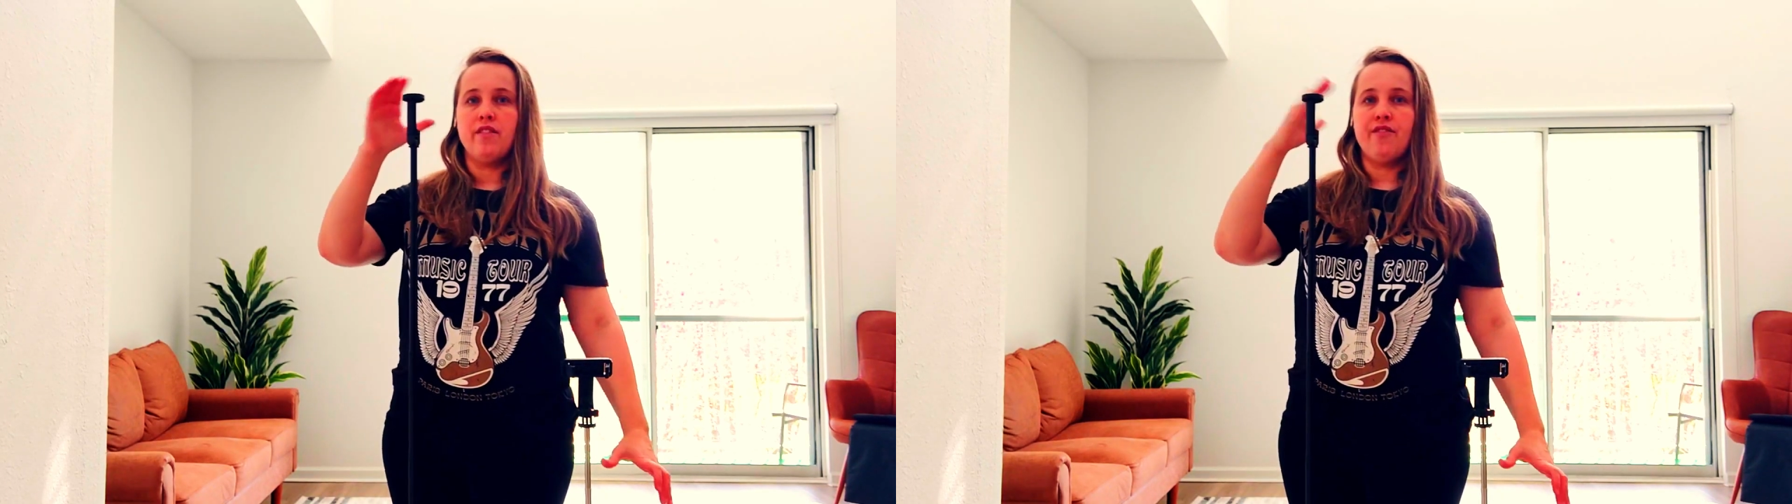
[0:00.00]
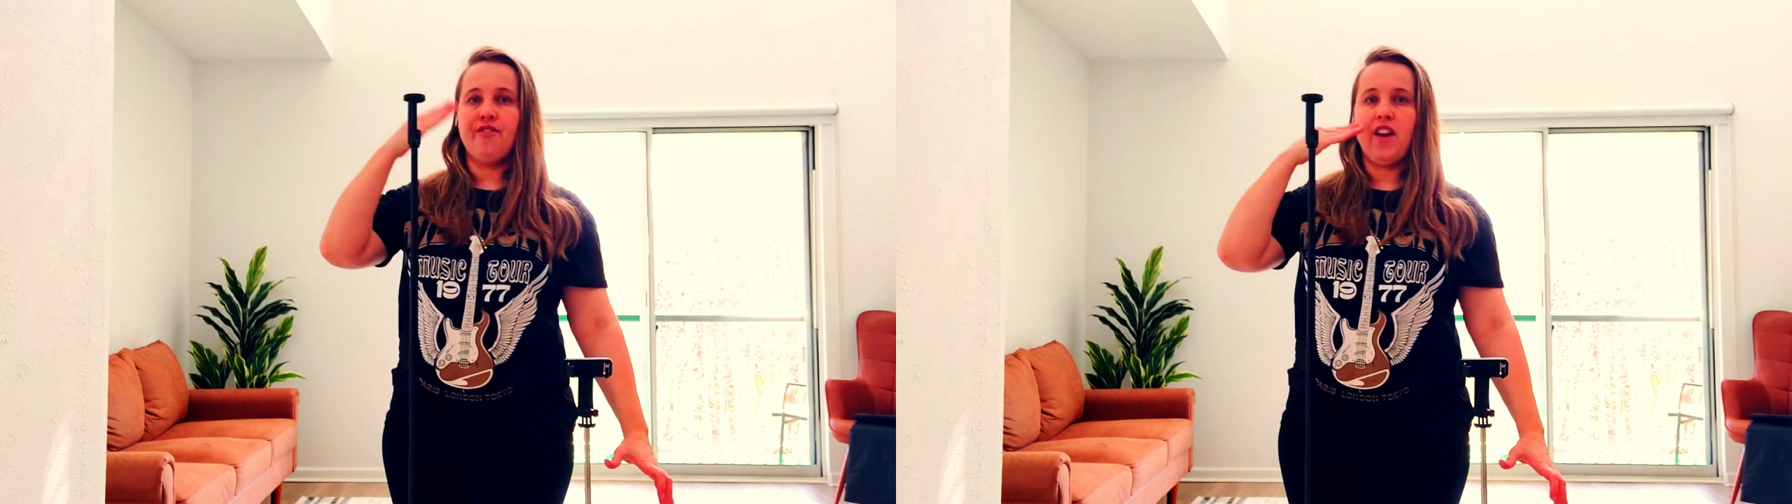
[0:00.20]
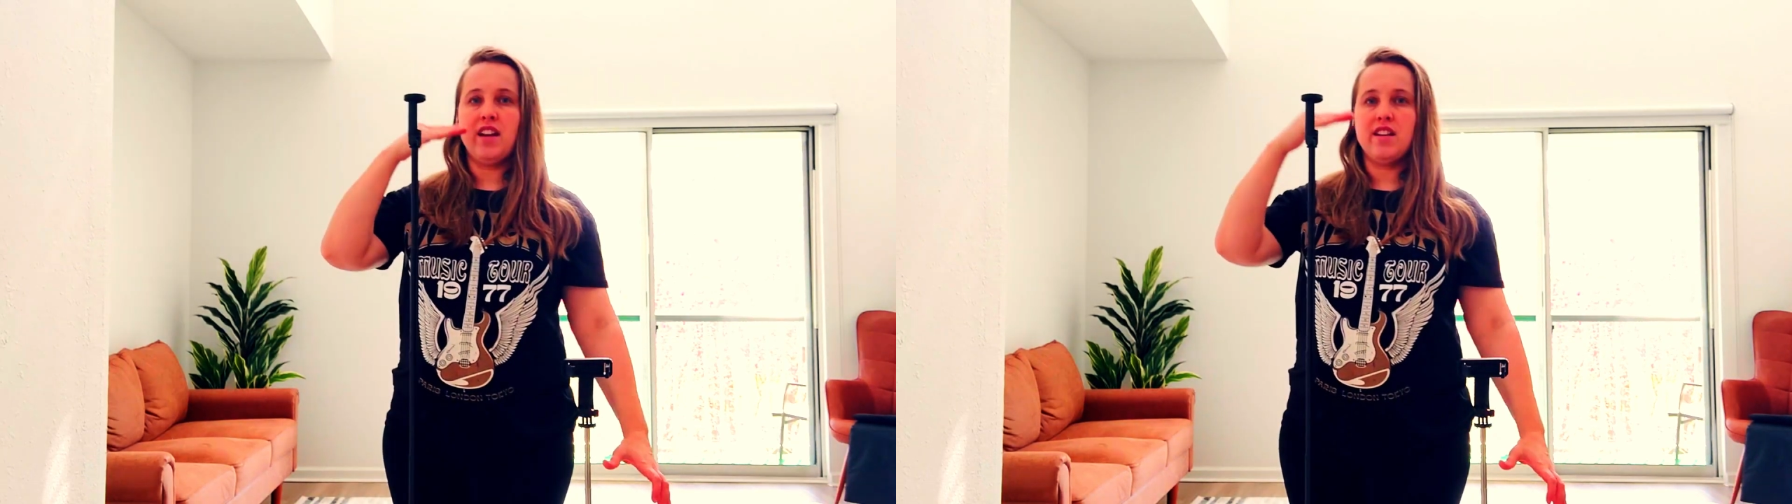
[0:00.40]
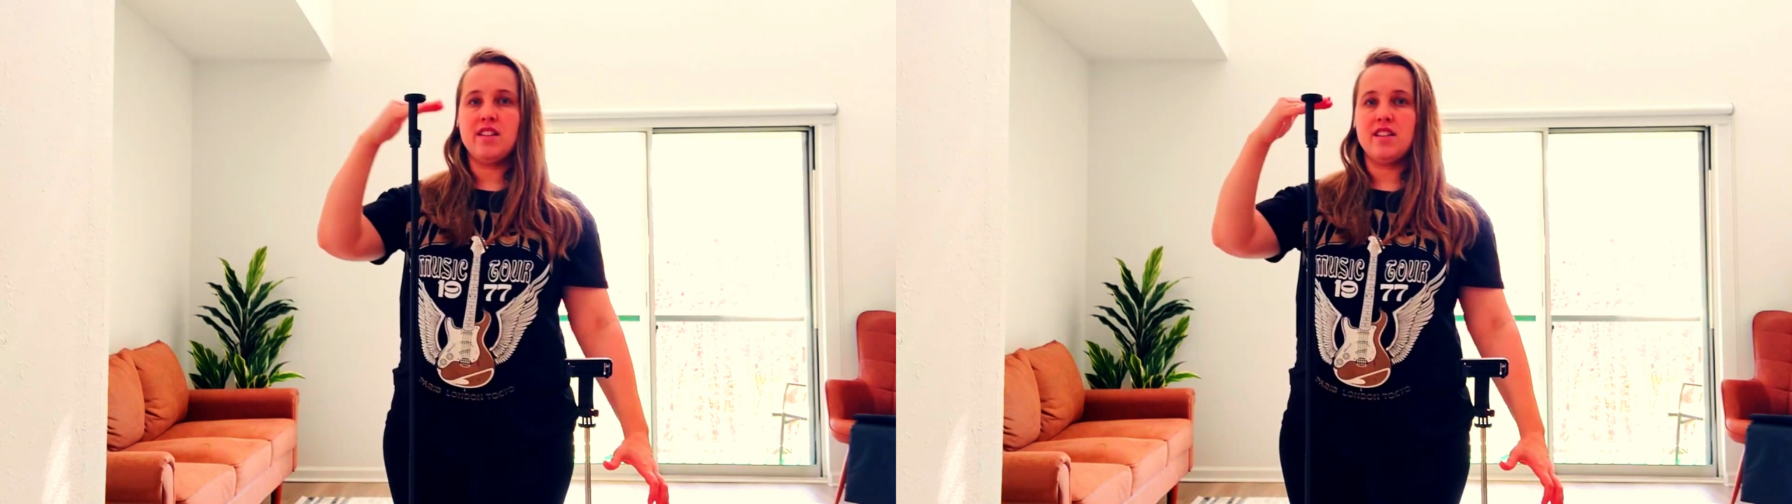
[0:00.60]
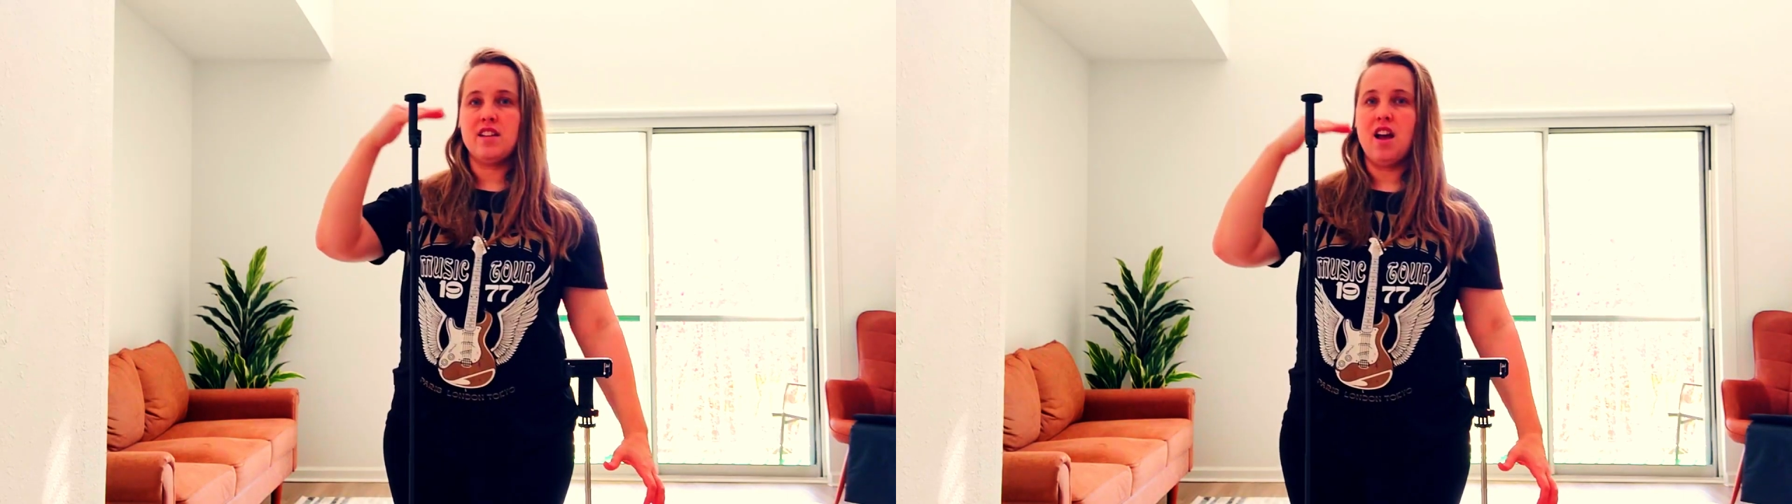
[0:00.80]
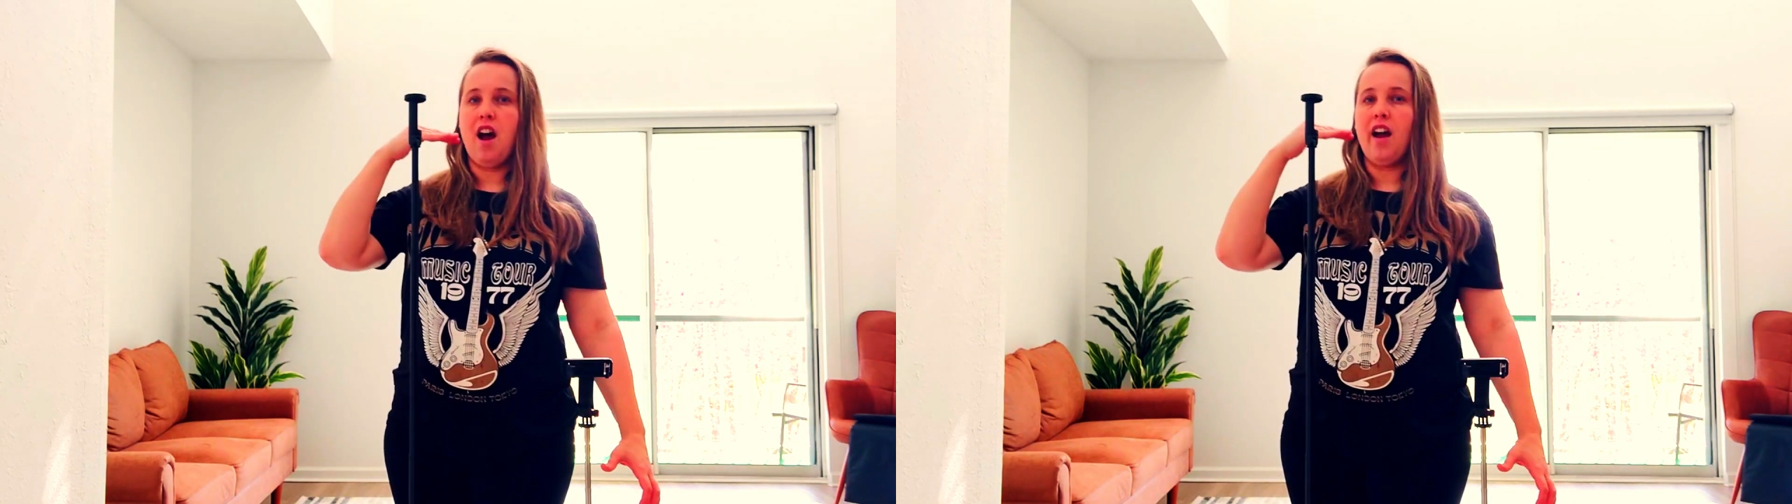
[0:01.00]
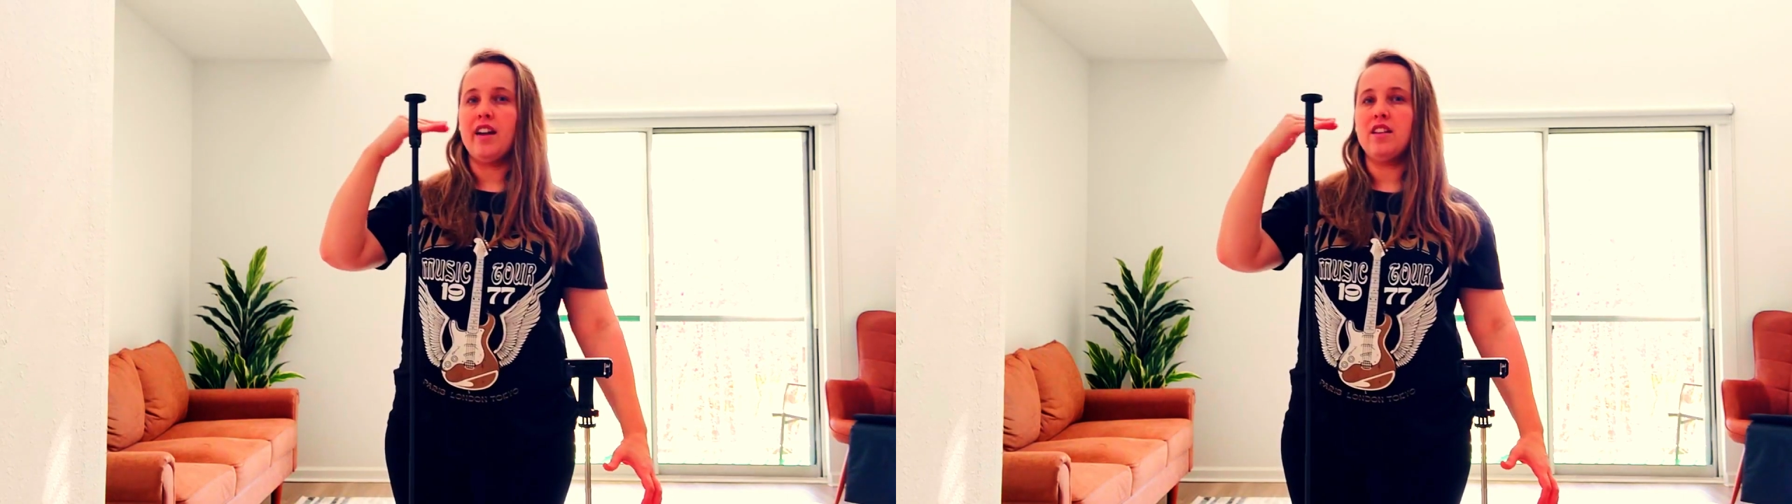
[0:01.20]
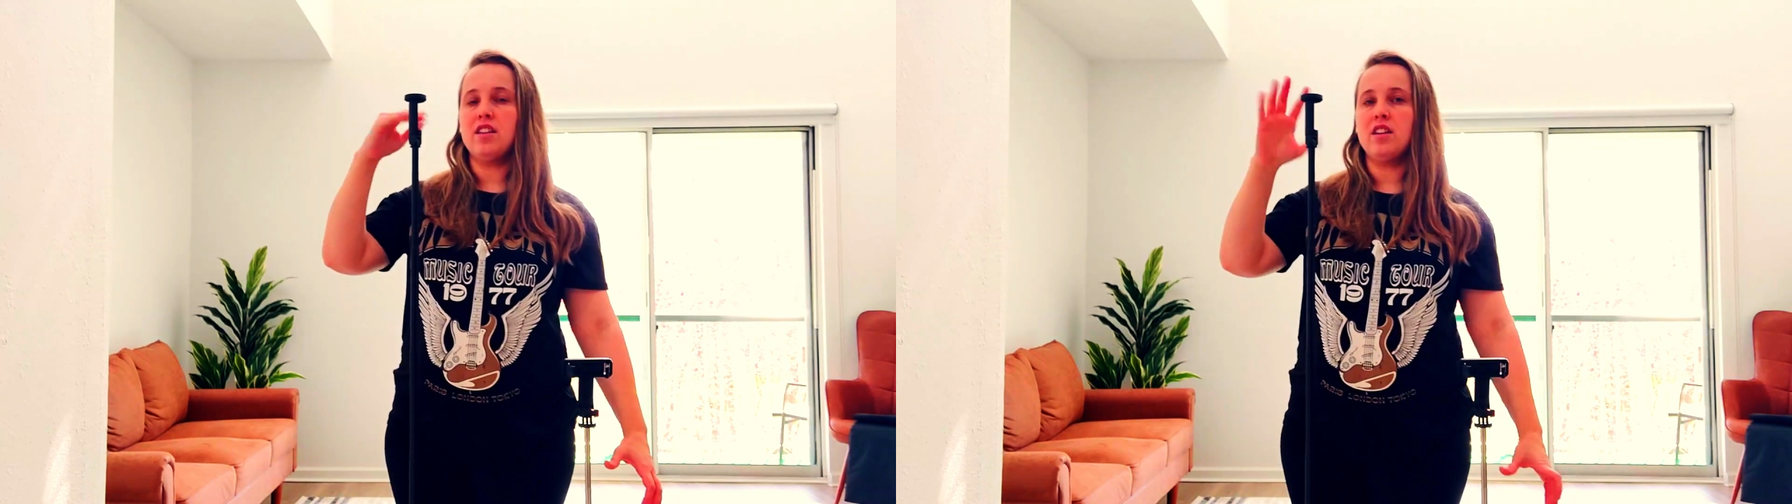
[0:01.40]
face
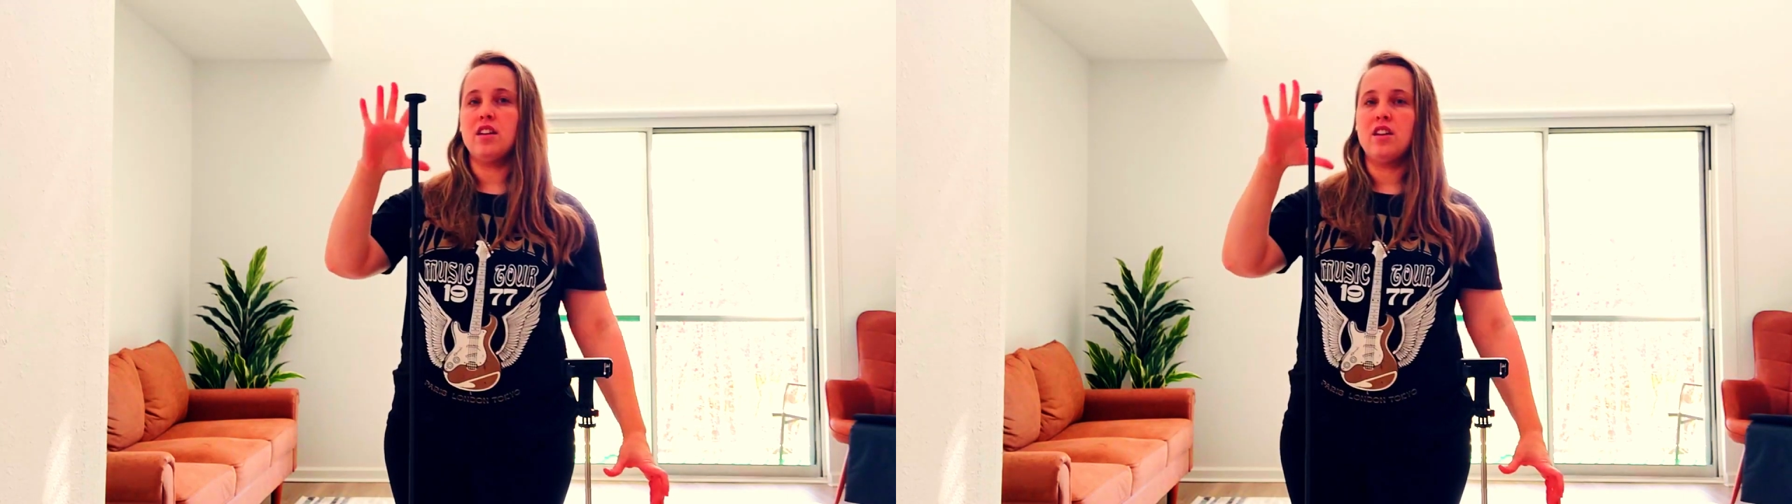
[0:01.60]
height